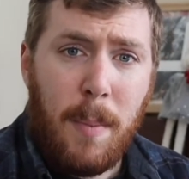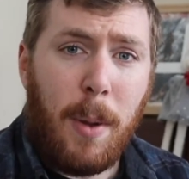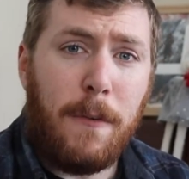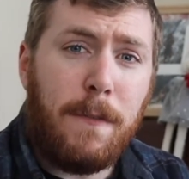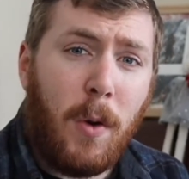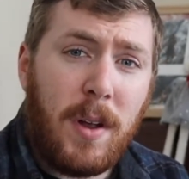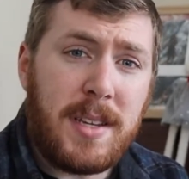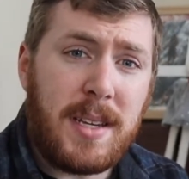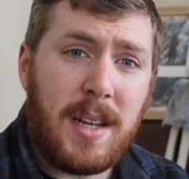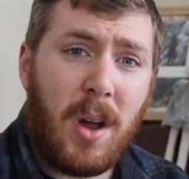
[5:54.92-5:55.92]
by
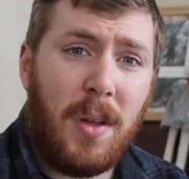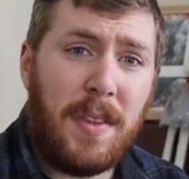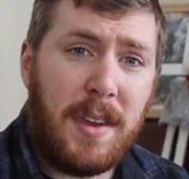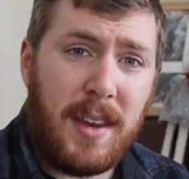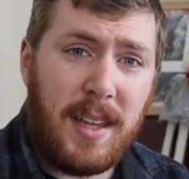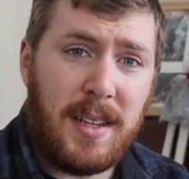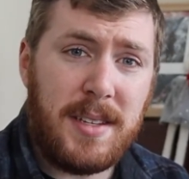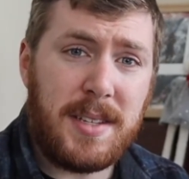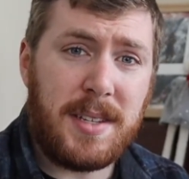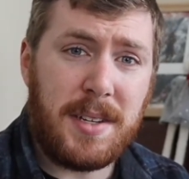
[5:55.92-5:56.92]
focusing on the
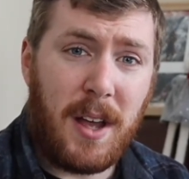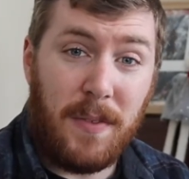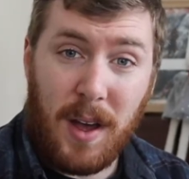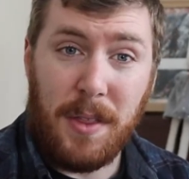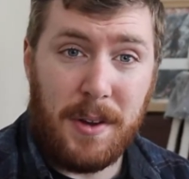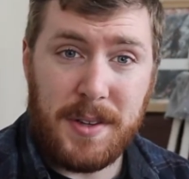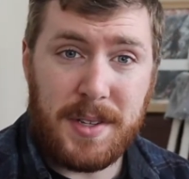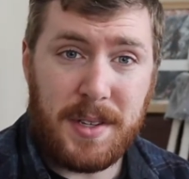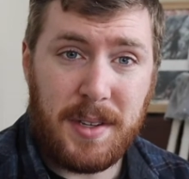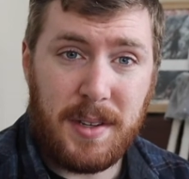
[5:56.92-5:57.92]
needs of
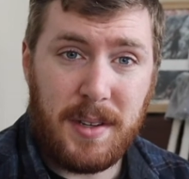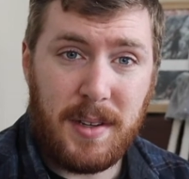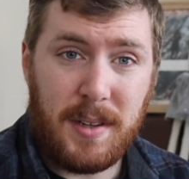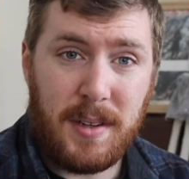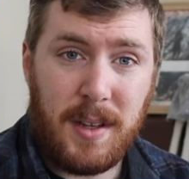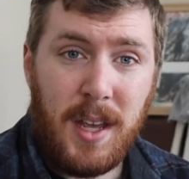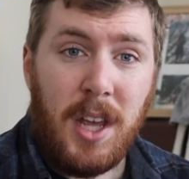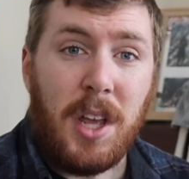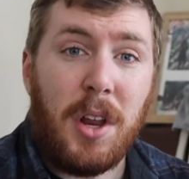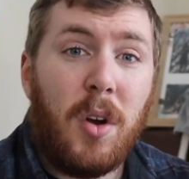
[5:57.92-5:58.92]
others.
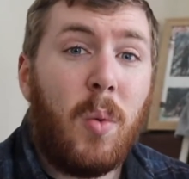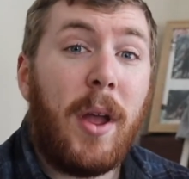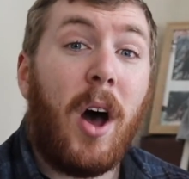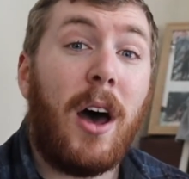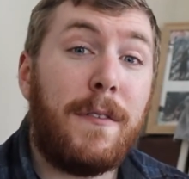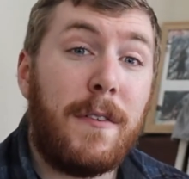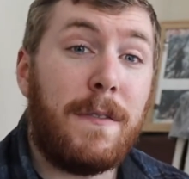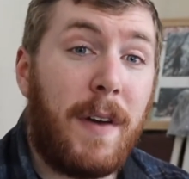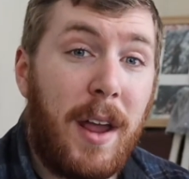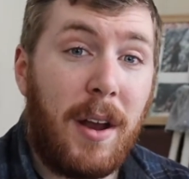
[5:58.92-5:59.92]
You know, we often
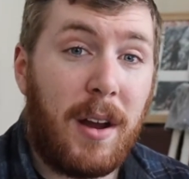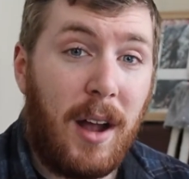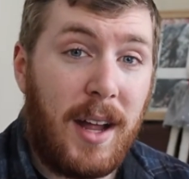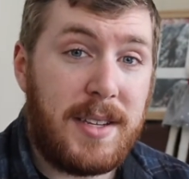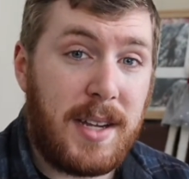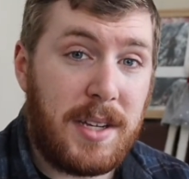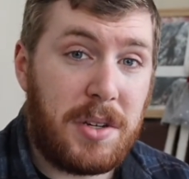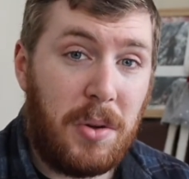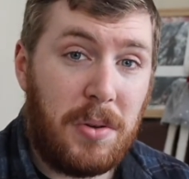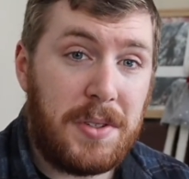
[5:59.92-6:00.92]
find our
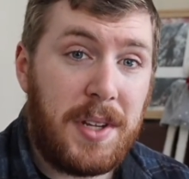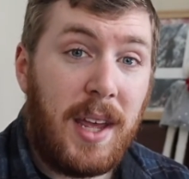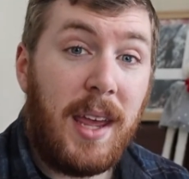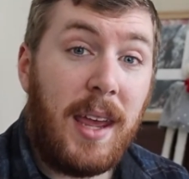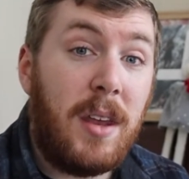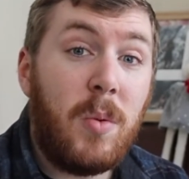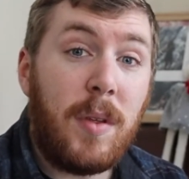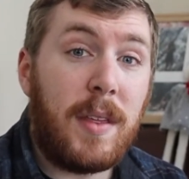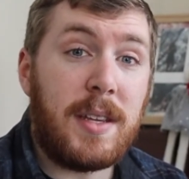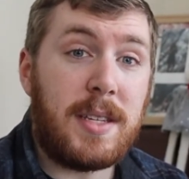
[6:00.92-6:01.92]
God-sized goals hidden
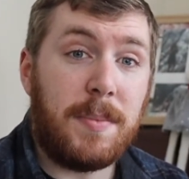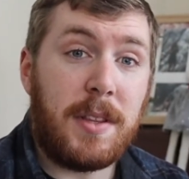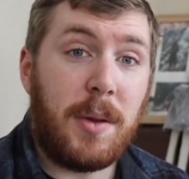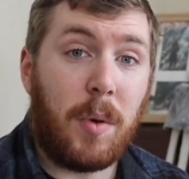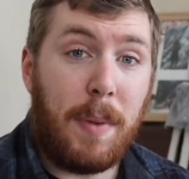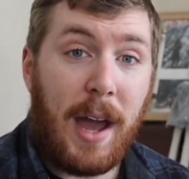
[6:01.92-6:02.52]
within something that we're